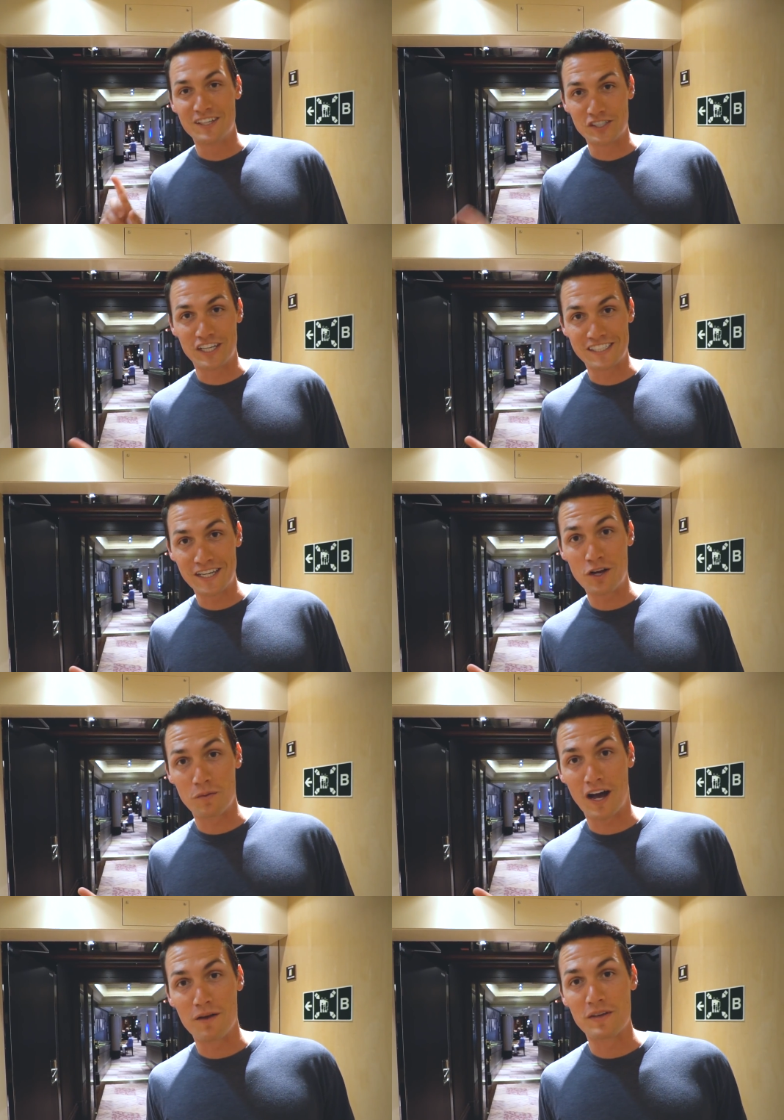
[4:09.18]
there's a casino
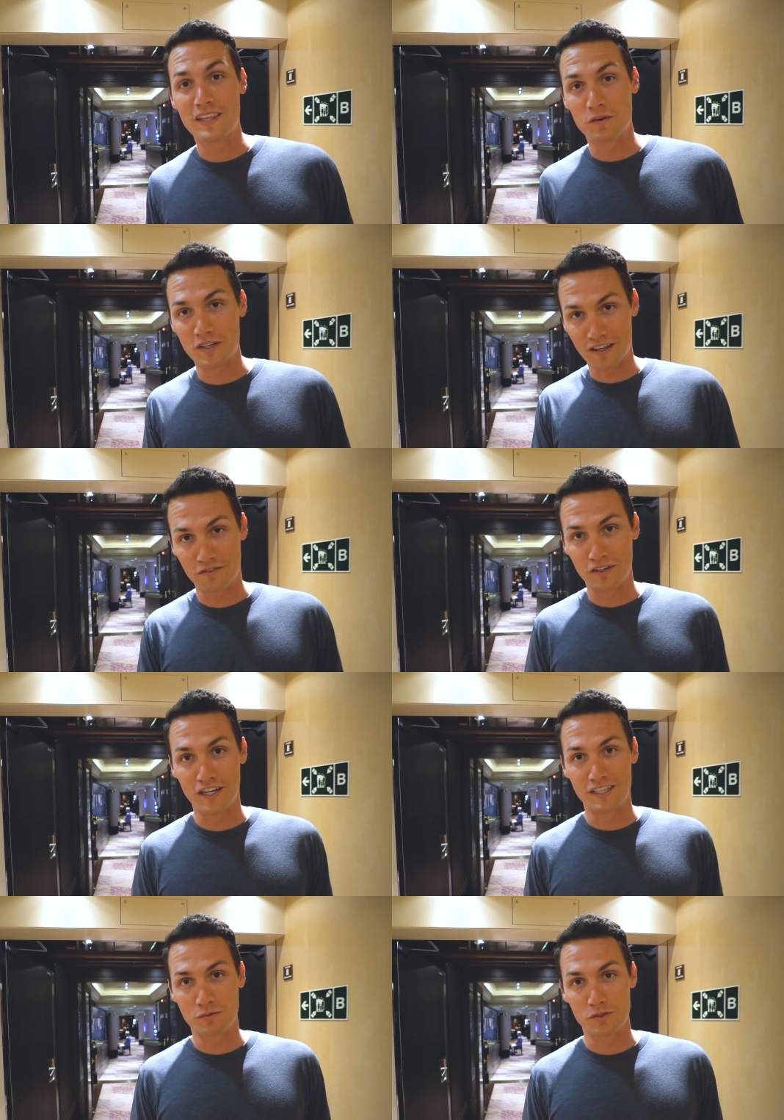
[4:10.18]
behind me that we're definitely
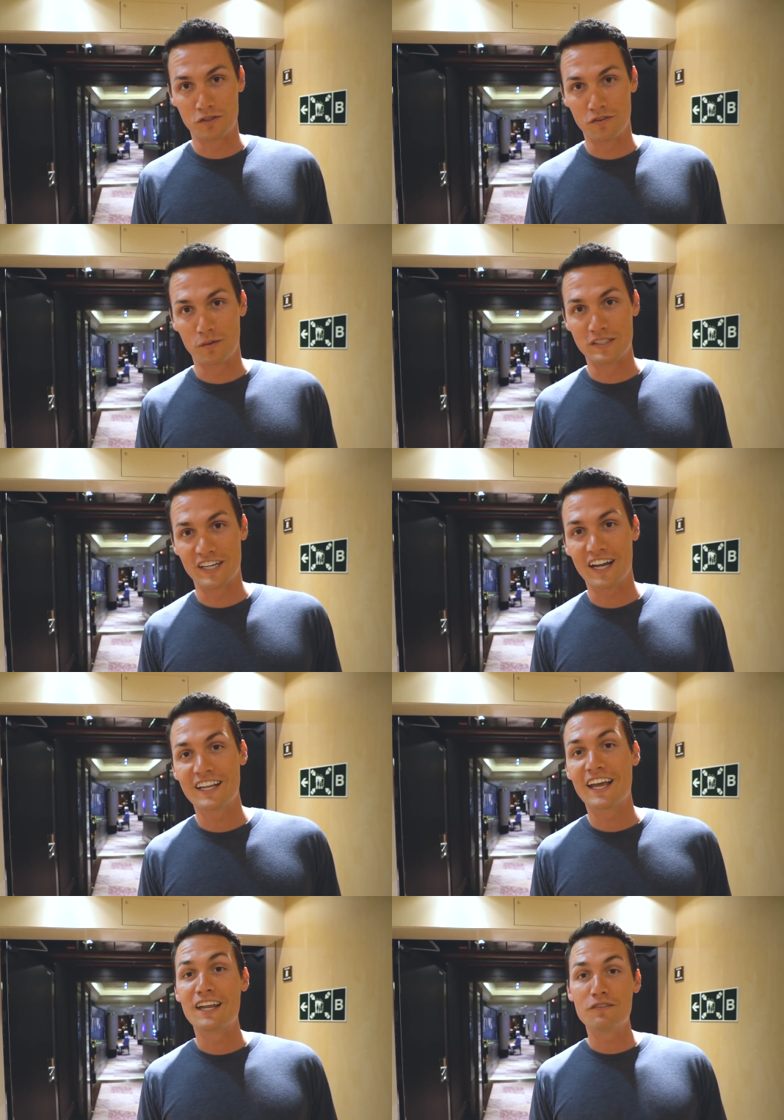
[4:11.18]
not supposed to fill inside.
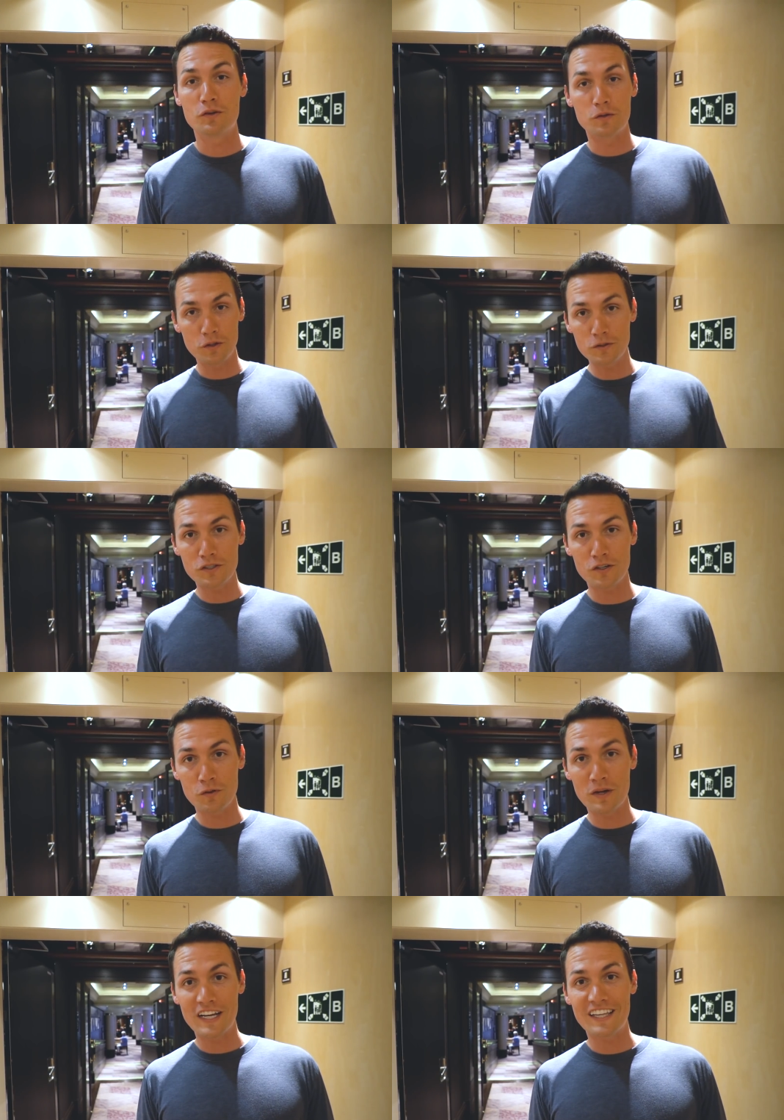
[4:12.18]
And if you lose all your
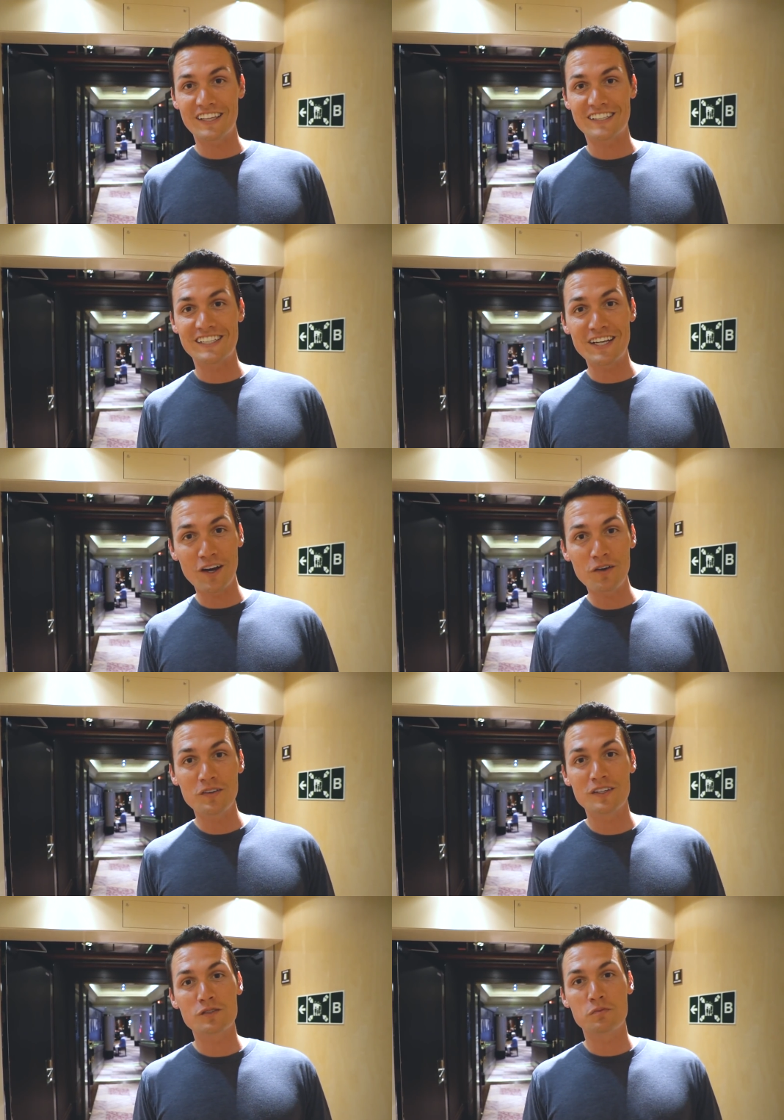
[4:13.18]
money at the casino,
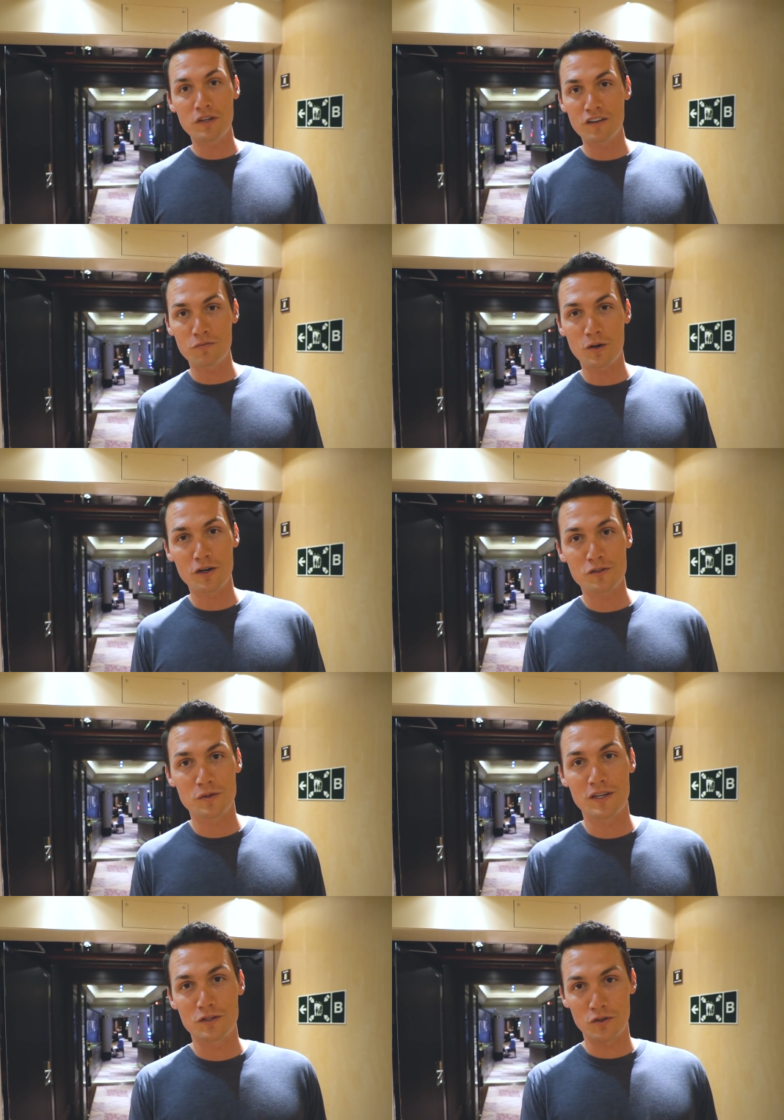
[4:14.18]
there's plenty of bars where
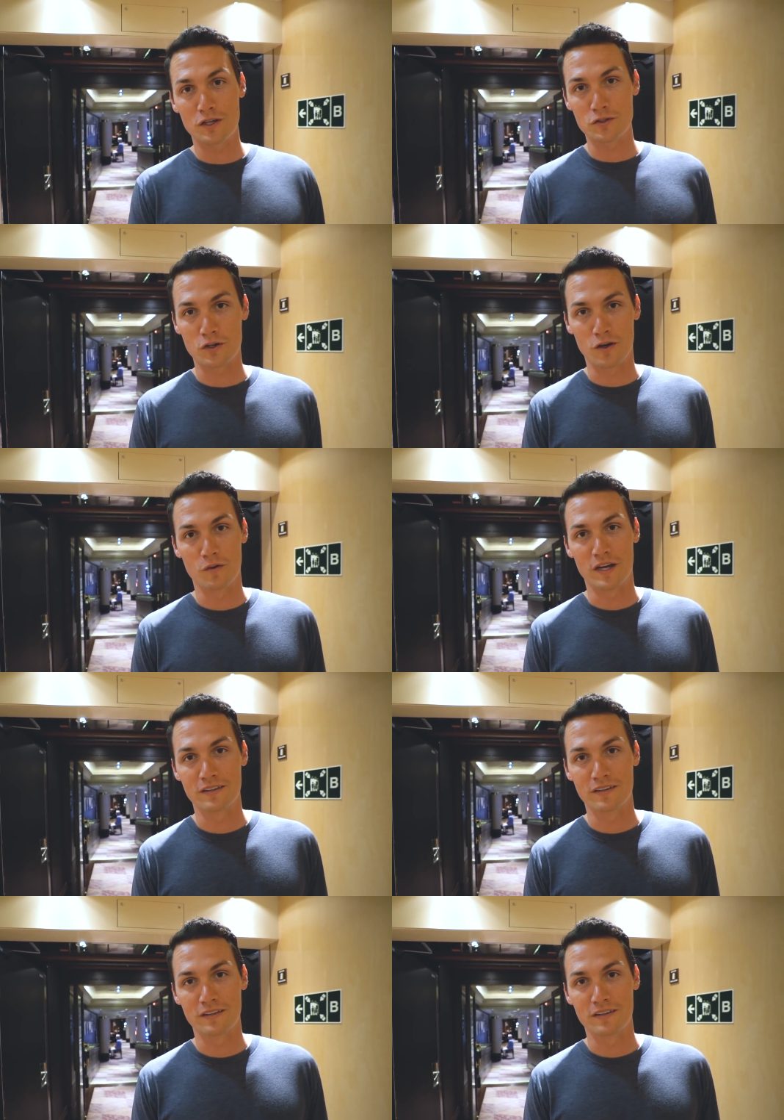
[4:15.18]
you can drink your sorrow away.